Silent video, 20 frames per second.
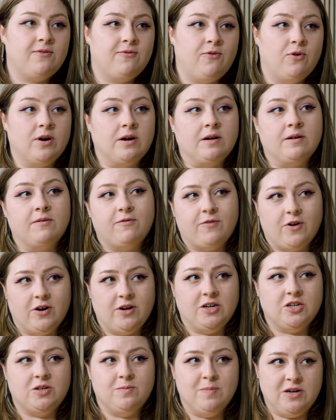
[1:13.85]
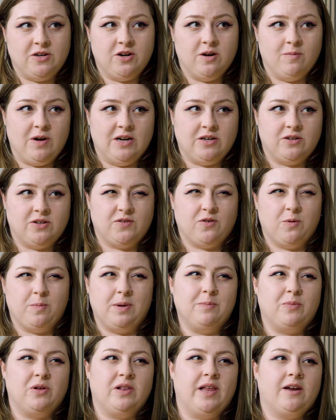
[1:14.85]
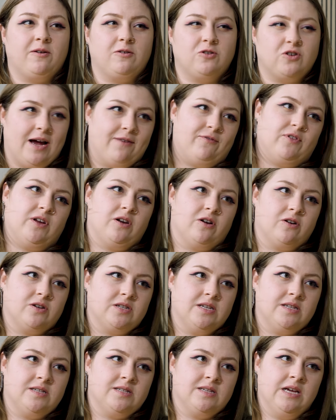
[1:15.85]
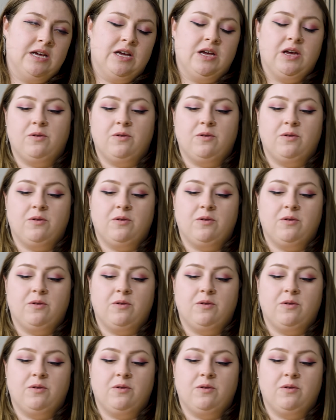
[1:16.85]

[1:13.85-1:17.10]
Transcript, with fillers: for furnished midterm rentals for people like traveling nurses,